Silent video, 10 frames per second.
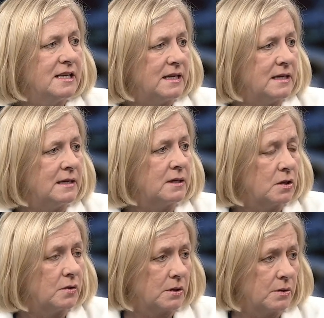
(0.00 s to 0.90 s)
in
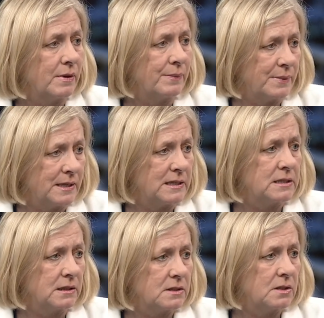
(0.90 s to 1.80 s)
the Korean
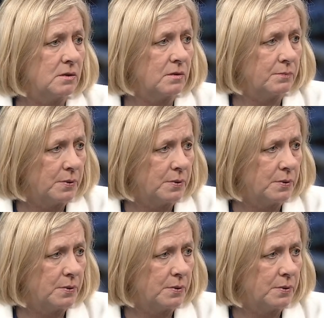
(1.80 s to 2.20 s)
Peninsula. So